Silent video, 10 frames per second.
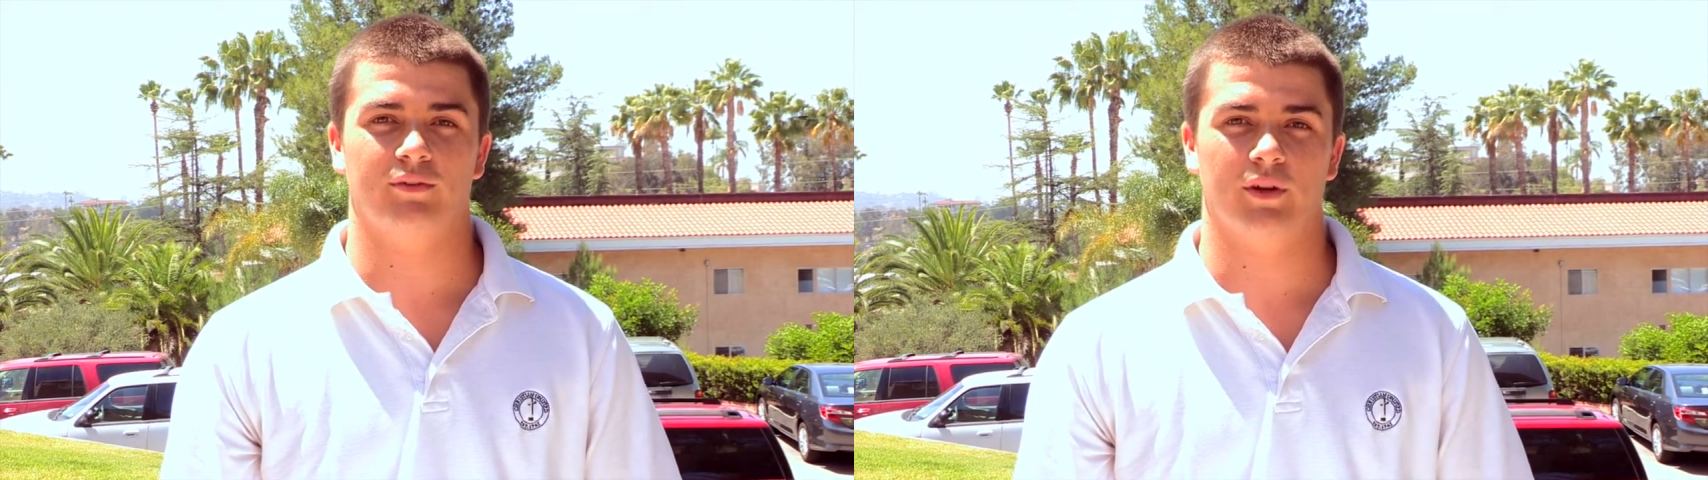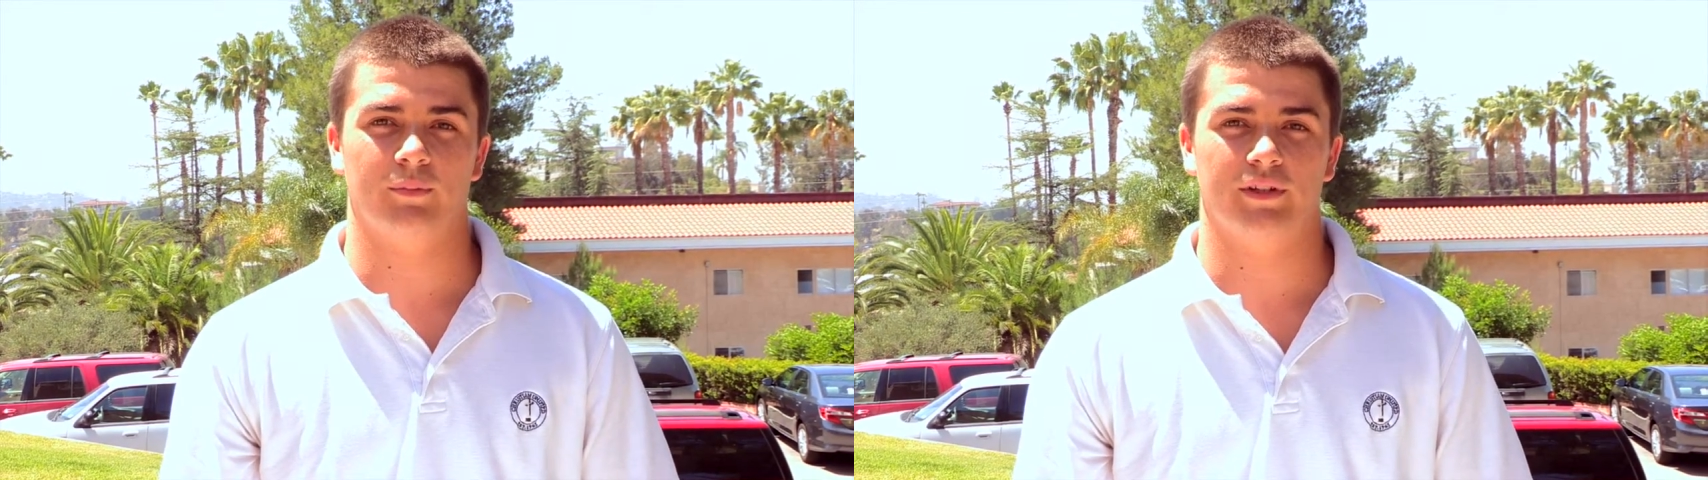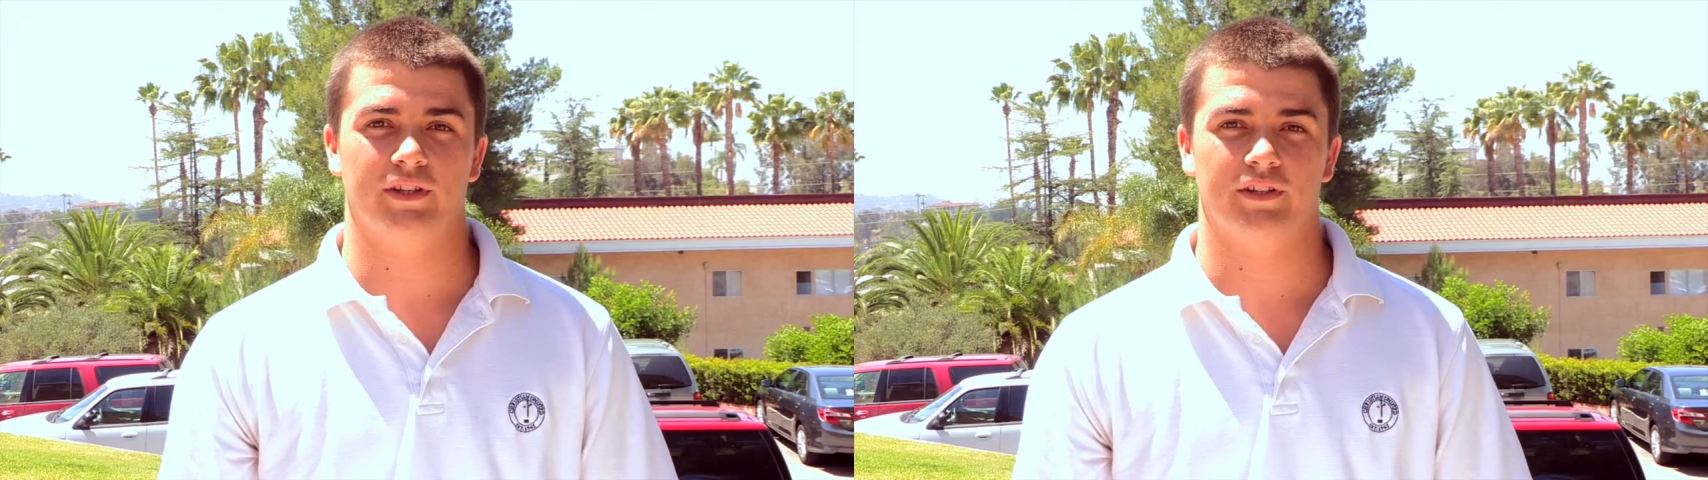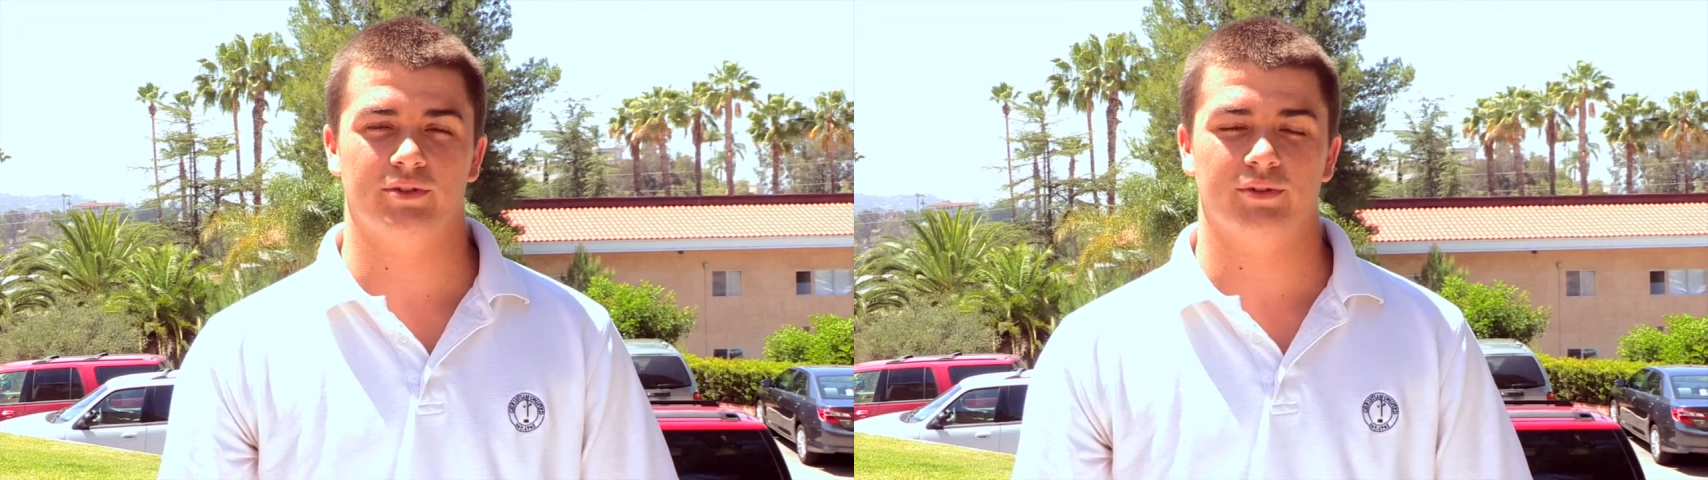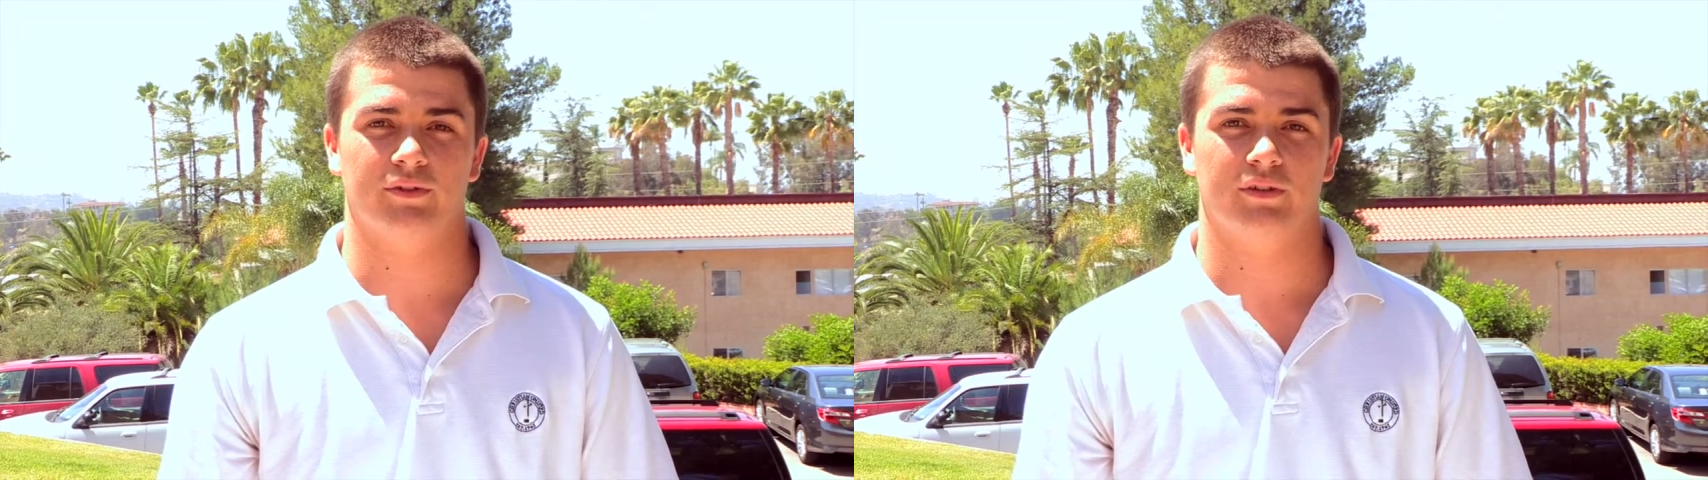great
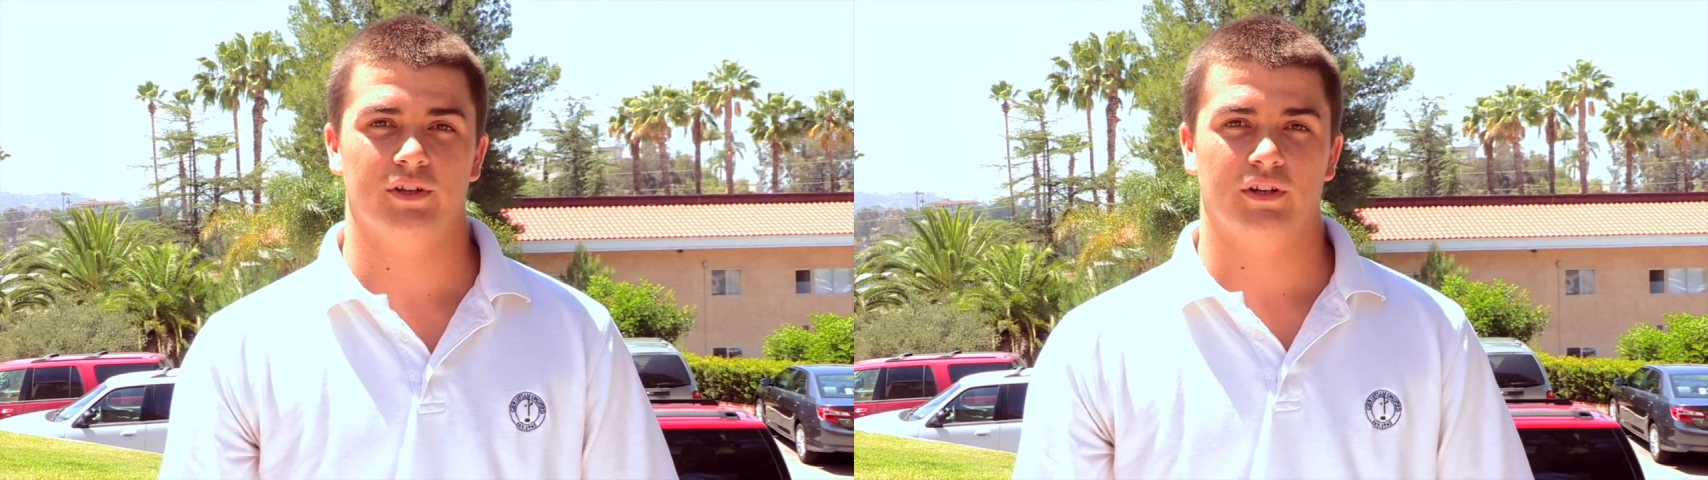potential,